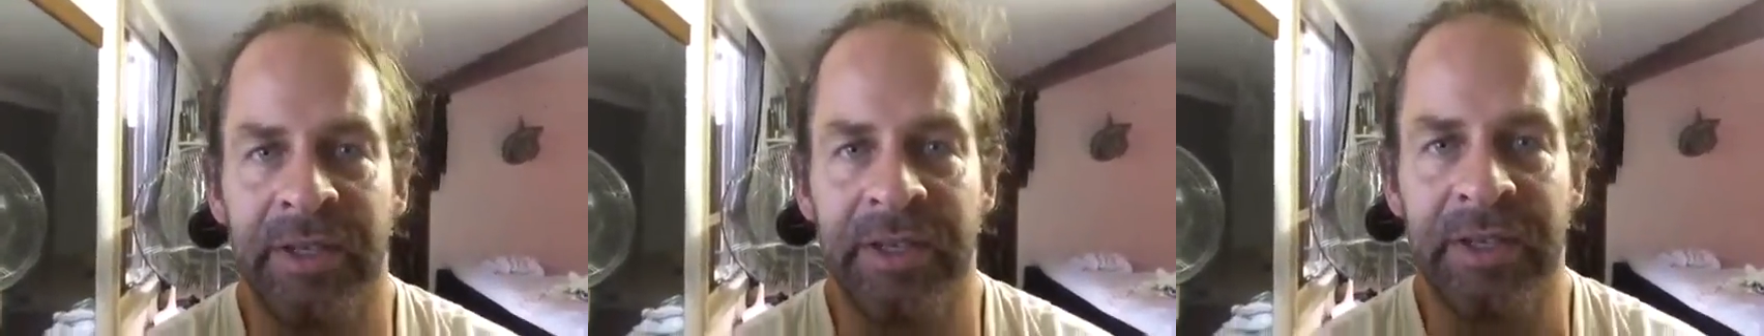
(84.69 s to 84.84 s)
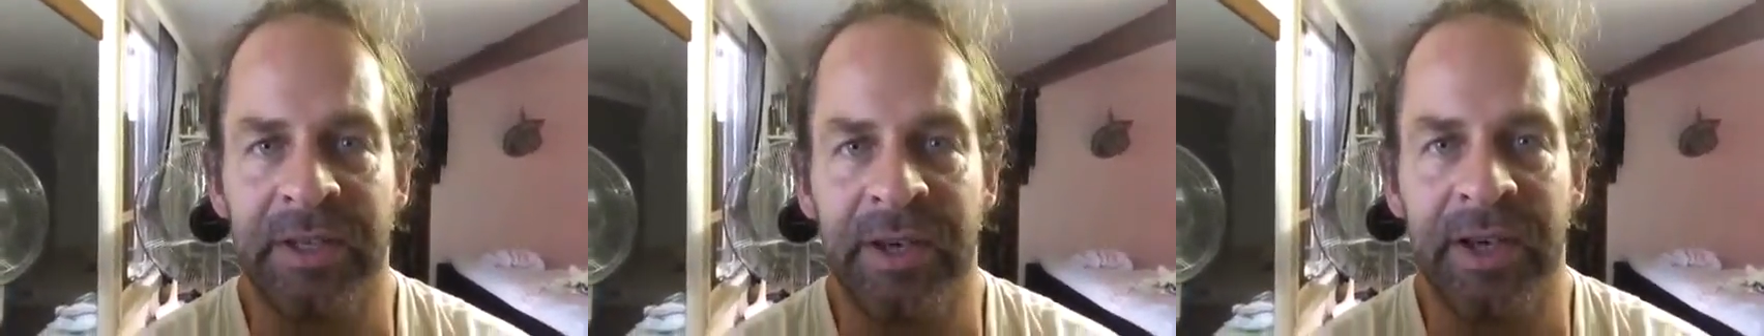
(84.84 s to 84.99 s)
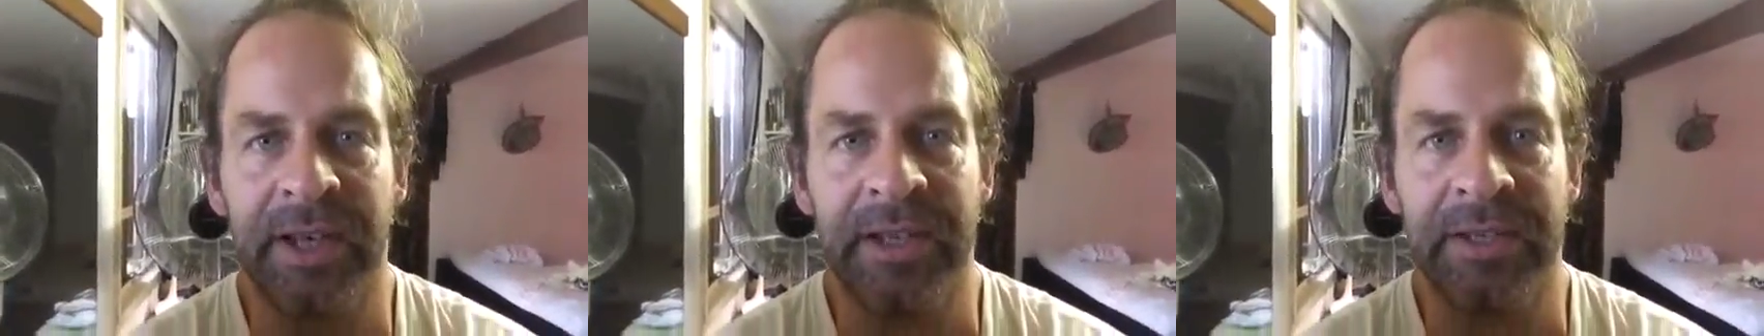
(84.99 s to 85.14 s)
and
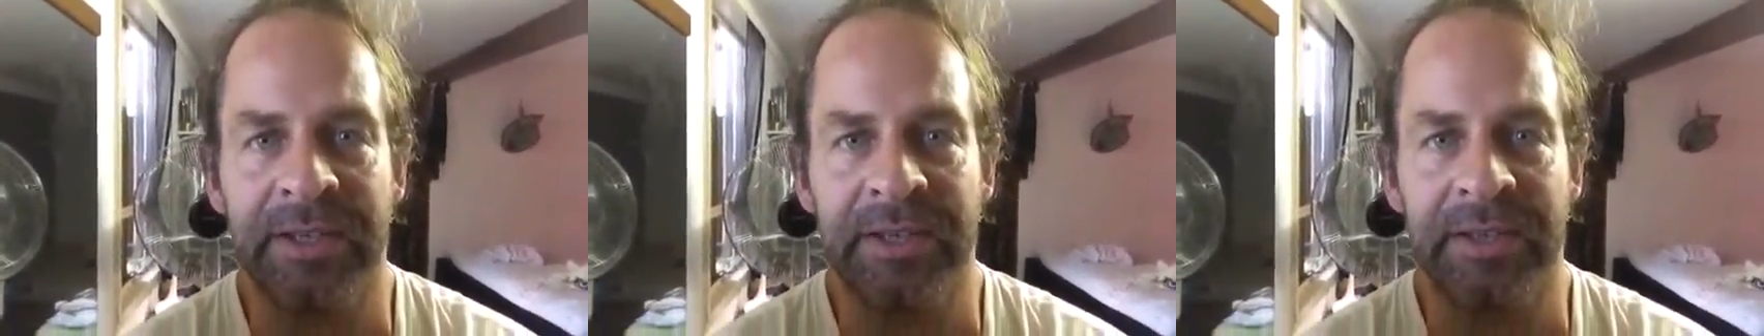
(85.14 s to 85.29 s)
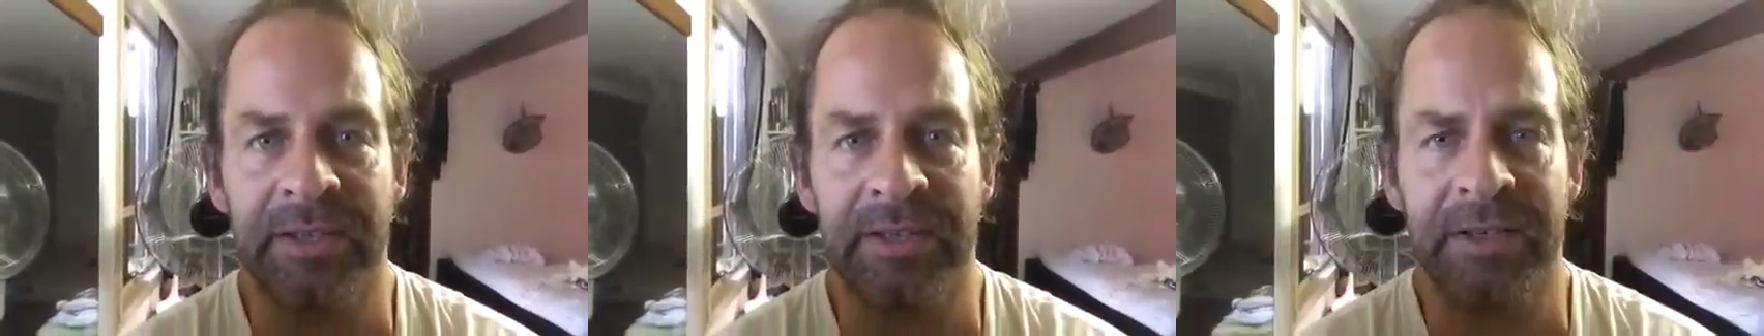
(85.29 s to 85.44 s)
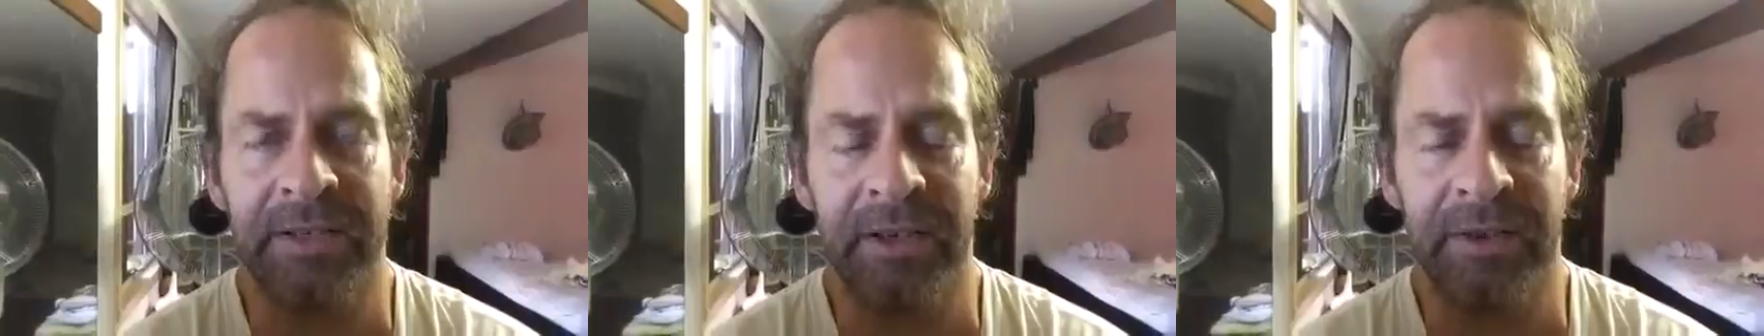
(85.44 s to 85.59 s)

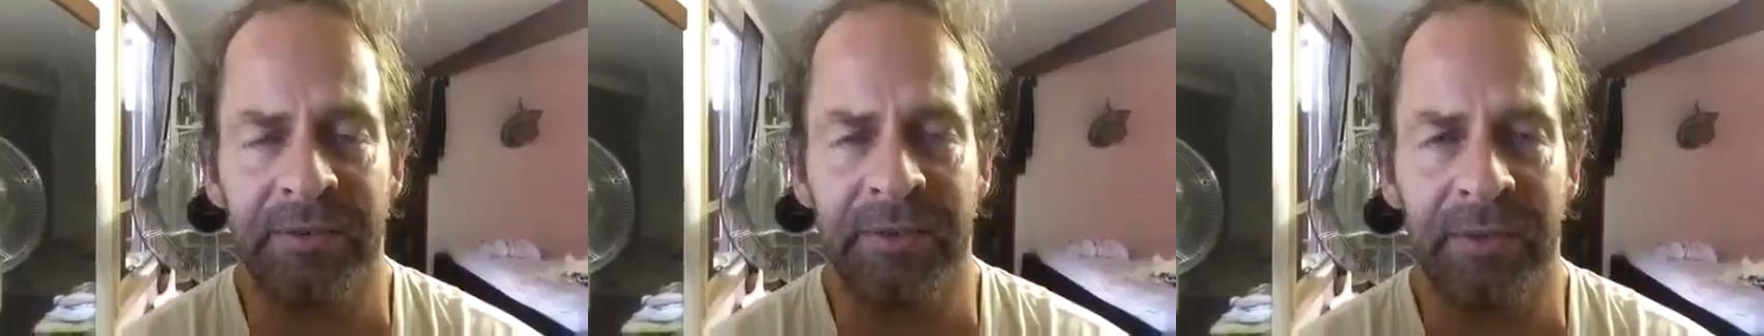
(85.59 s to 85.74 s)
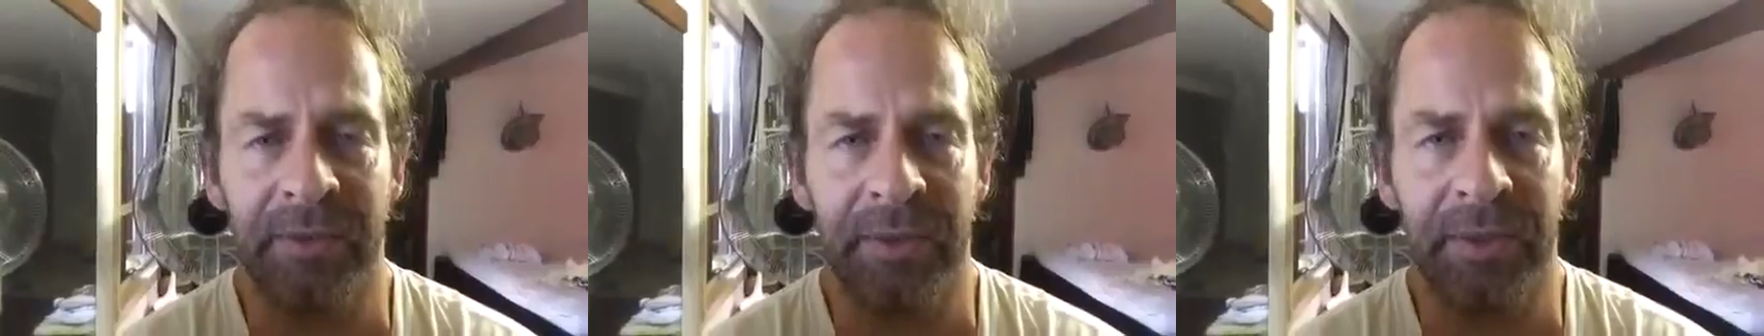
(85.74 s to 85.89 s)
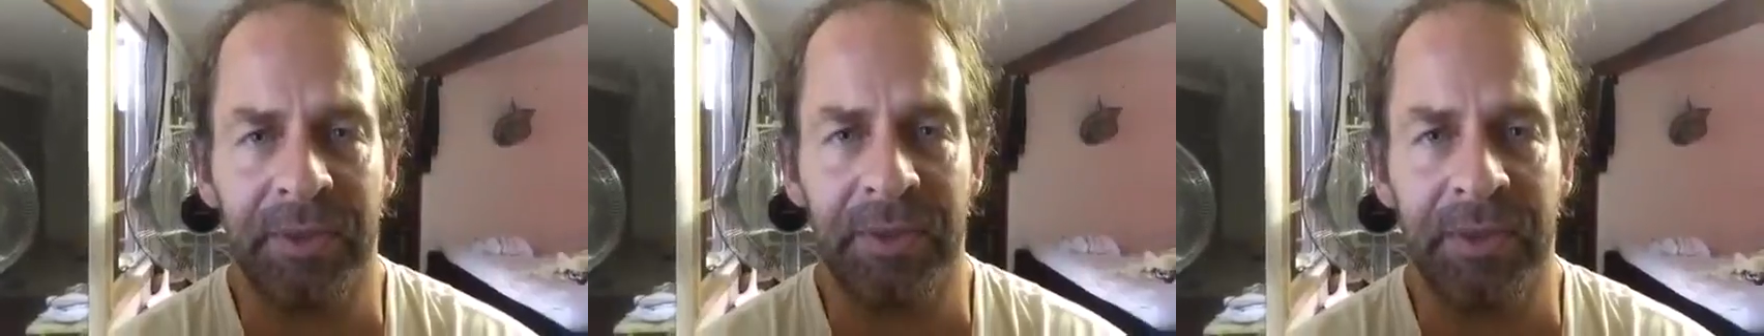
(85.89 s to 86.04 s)
sciences and so
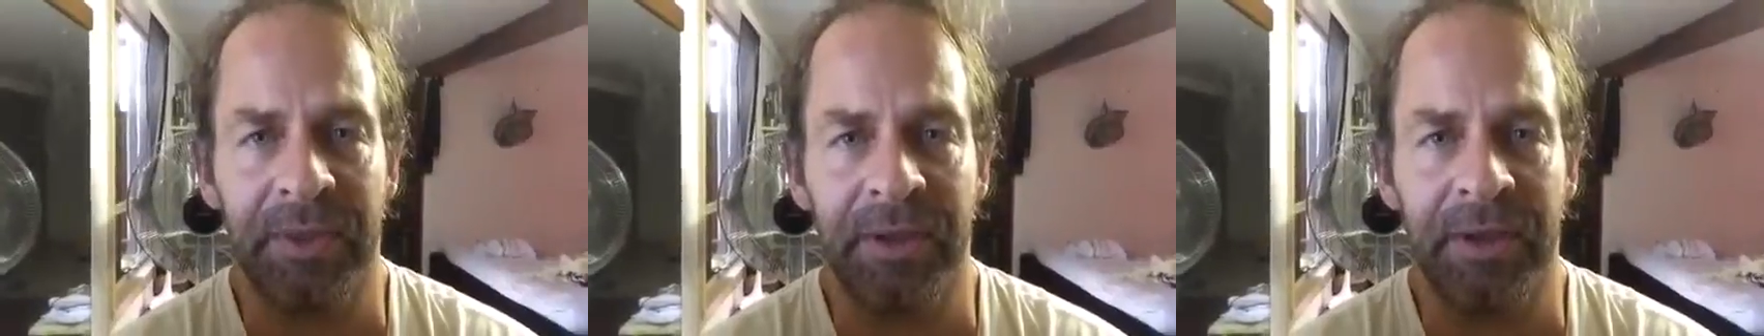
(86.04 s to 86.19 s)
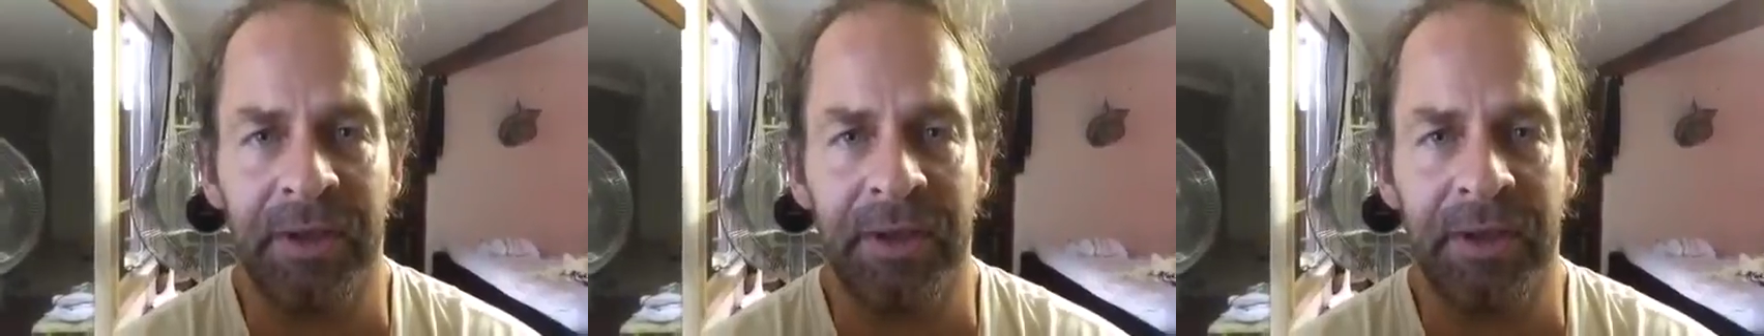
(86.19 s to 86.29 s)
forth,